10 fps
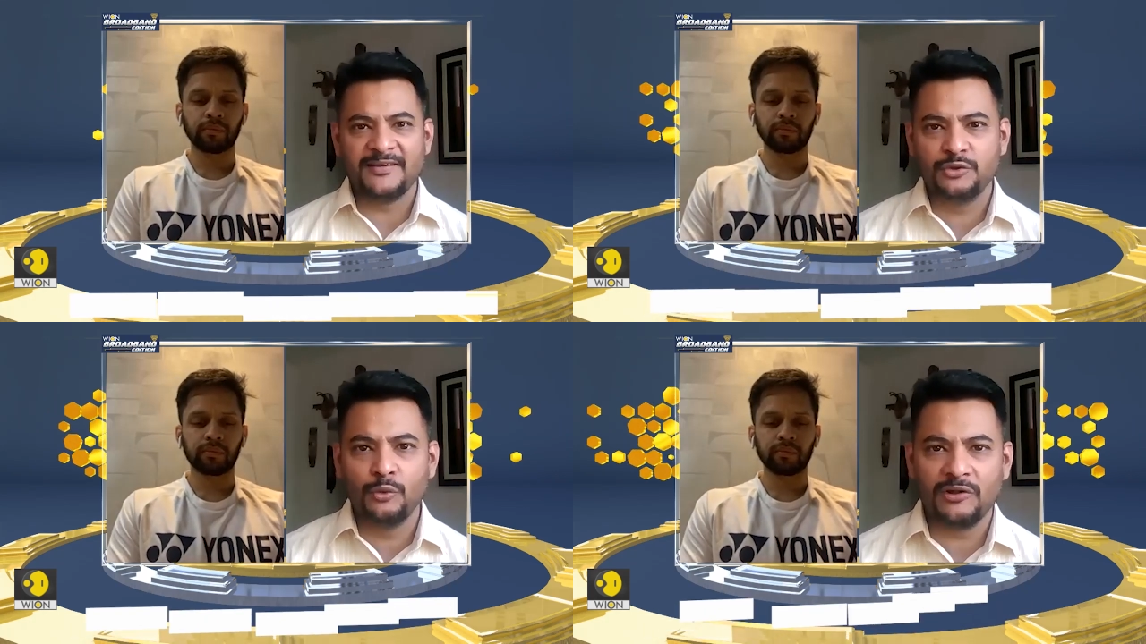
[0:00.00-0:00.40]

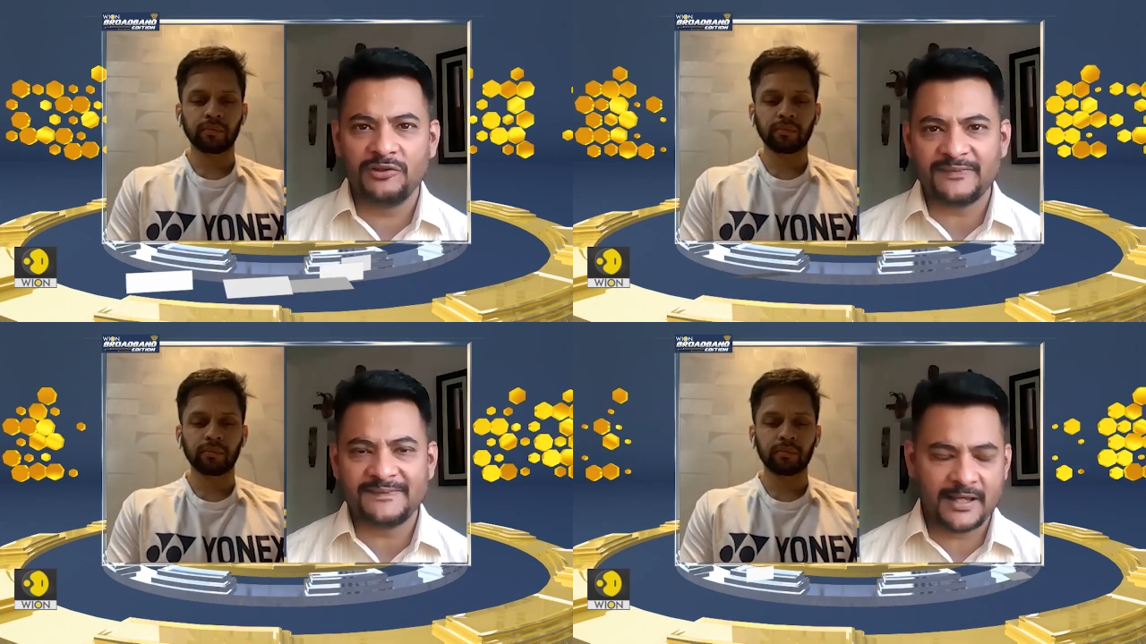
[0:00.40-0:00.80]
Speaker 1: you also
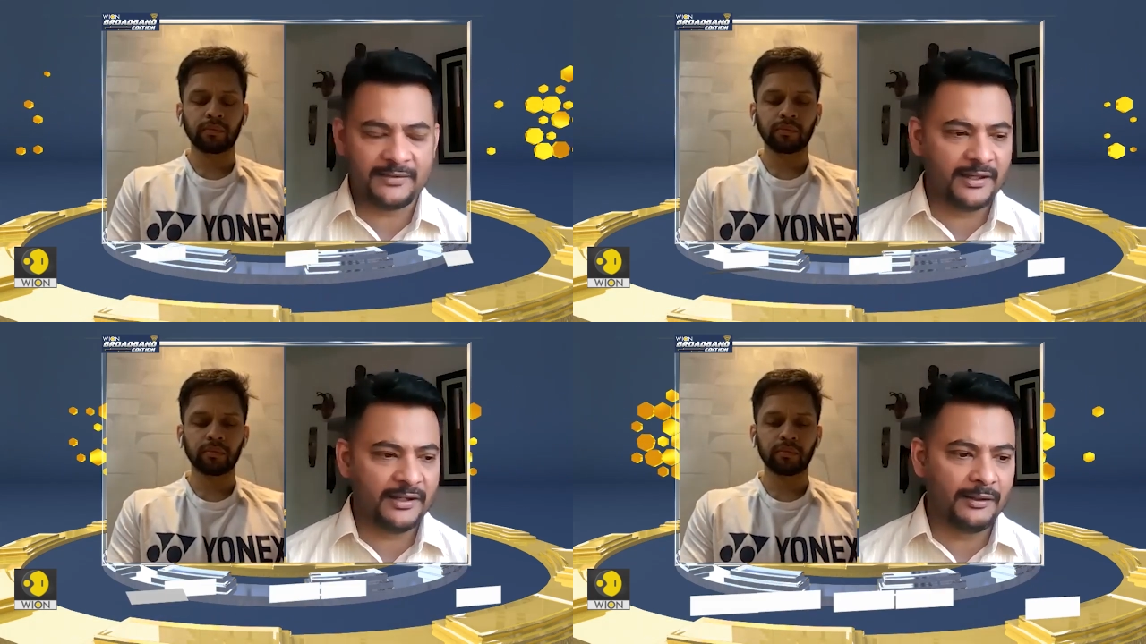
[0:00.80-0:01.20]
said
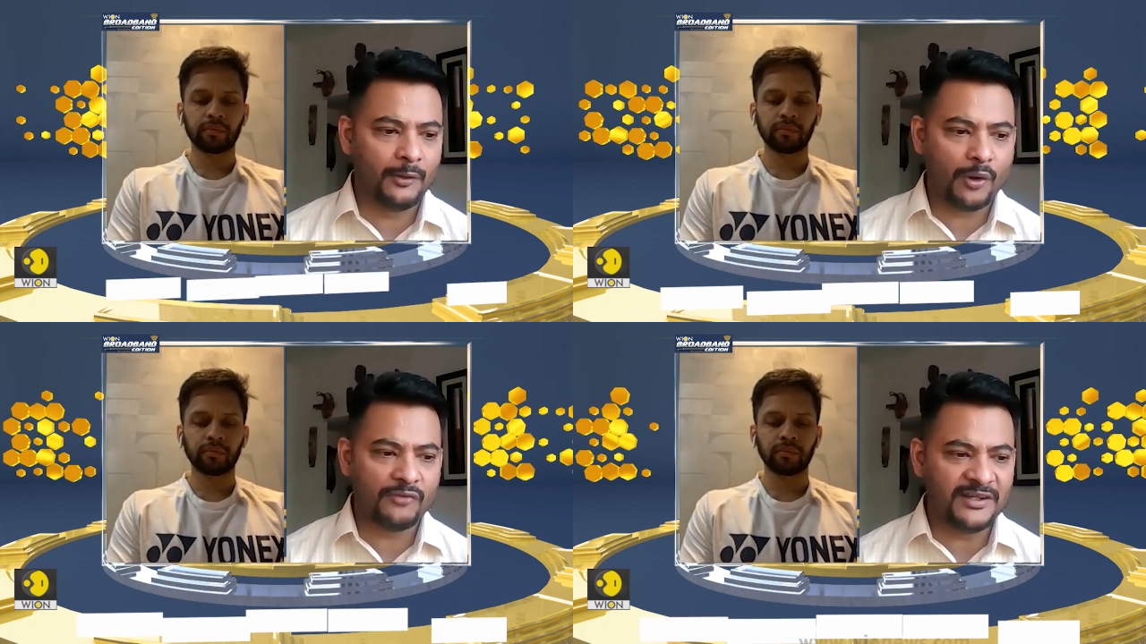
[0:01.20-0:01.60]
that a
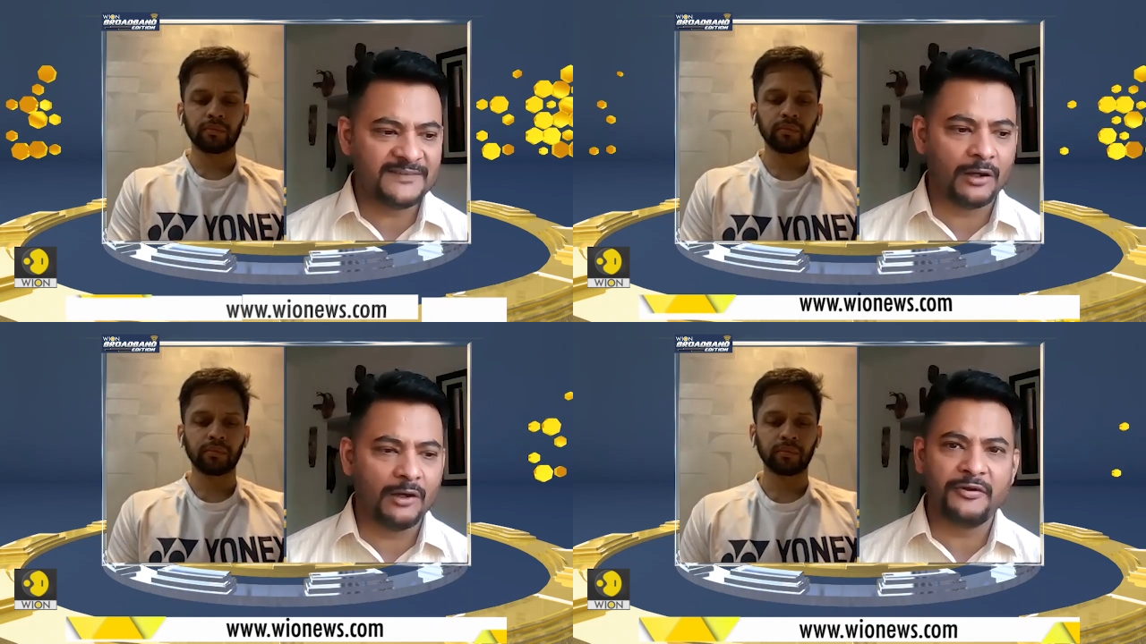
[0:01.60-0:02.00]
lot of these
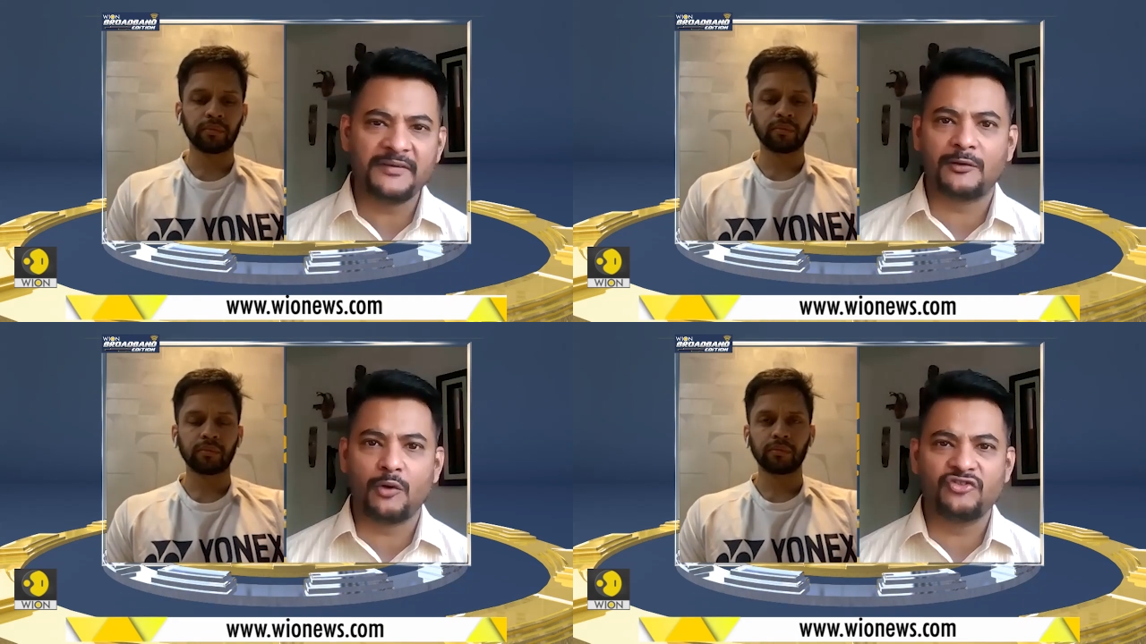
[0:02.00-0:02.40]
countries
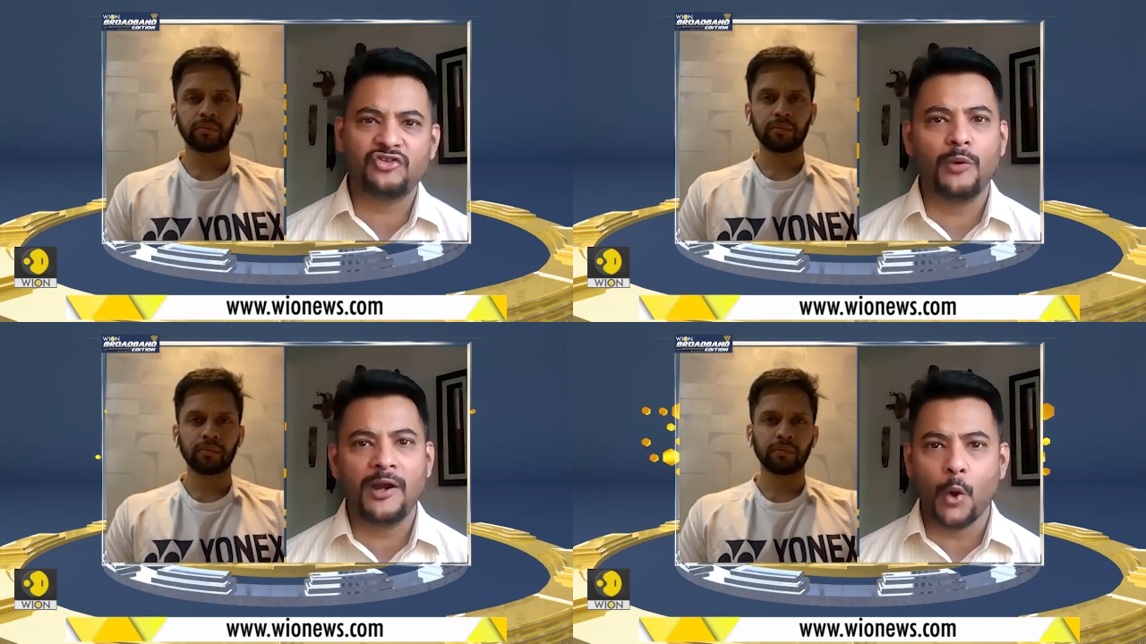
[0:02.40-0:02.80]
across the
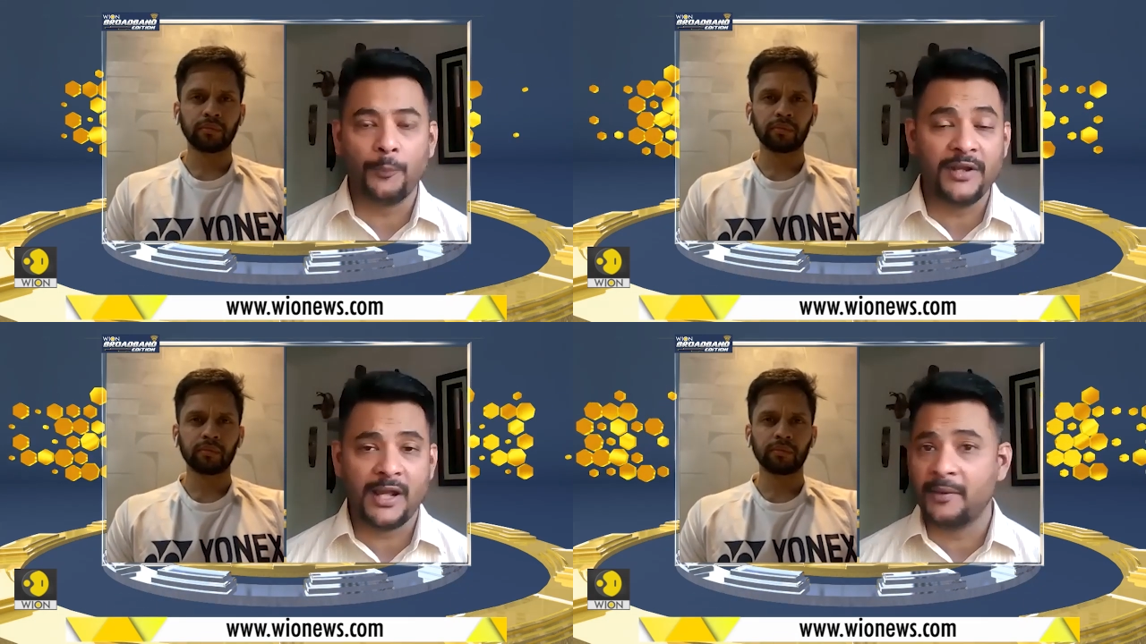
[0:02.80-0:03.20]
world are
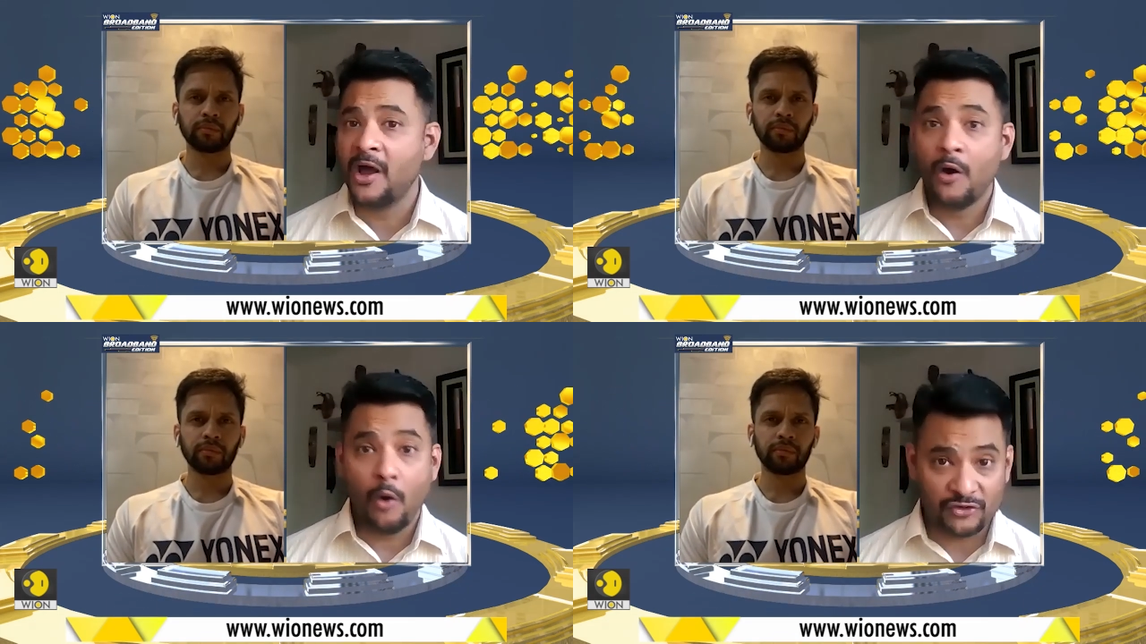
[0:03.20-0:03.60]
opening up.
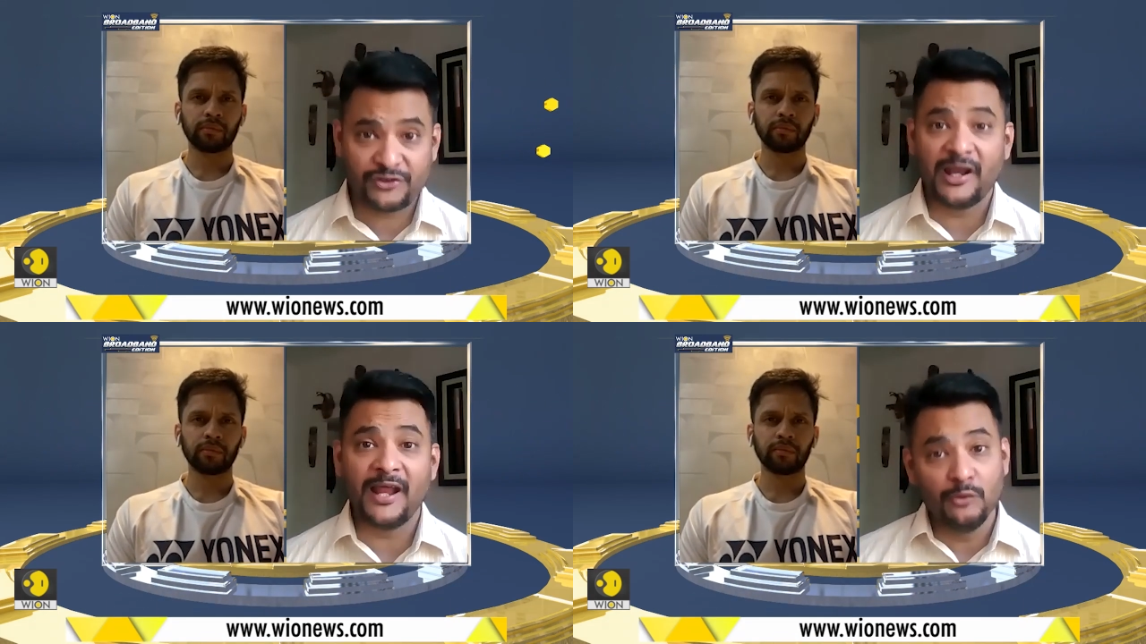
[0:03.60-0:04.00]

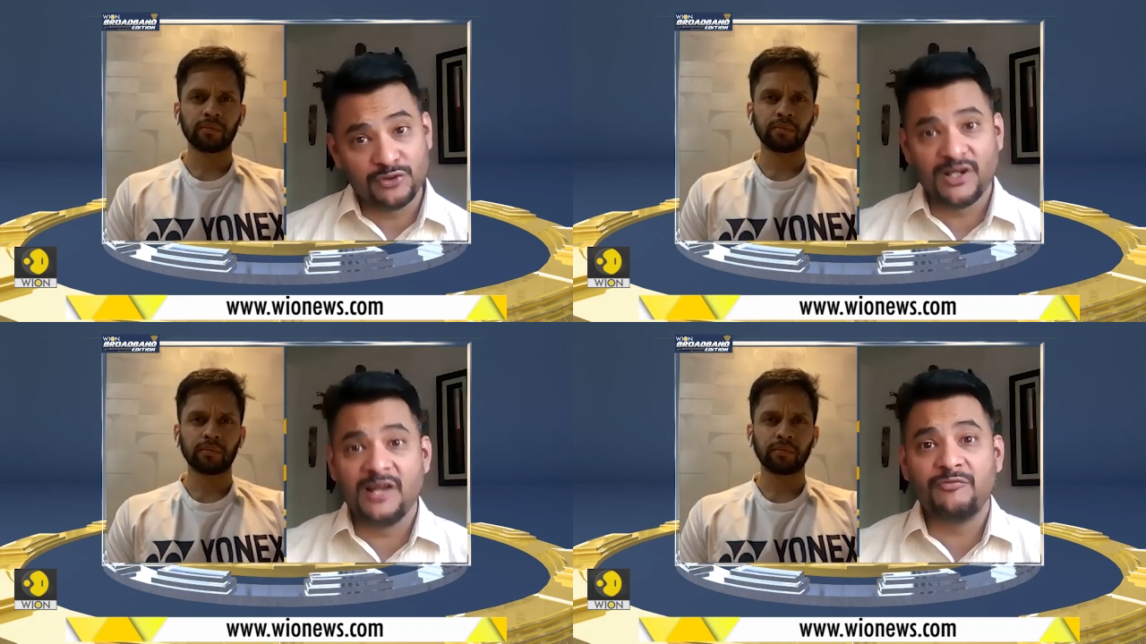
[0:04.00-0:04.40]
Australia, New Zealand